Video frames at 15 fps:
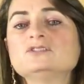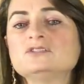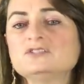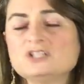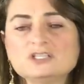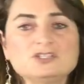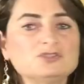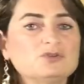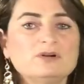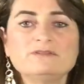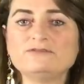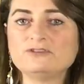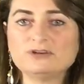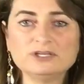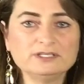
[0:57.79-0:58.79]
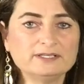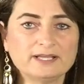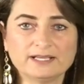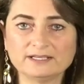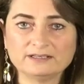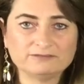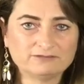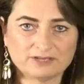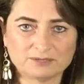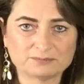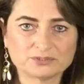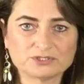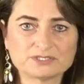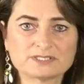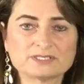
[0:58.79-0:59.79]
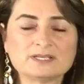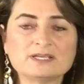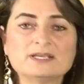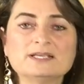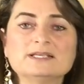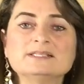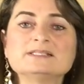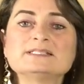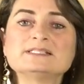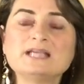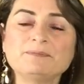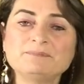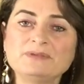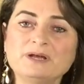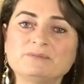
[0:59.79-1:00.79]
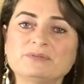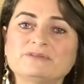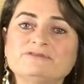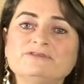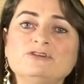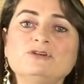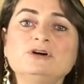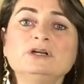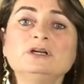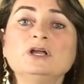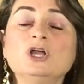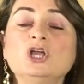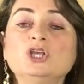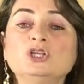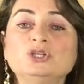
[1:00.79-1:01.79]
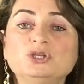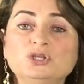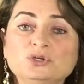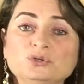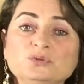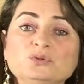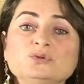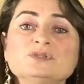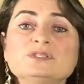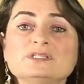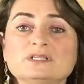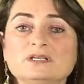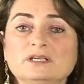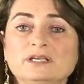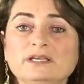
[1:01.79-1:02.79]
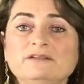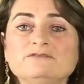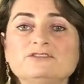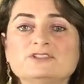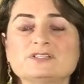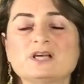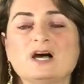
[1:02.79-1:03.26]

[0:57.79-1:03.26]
just to avoid negative numbers. Step number 4, use inverse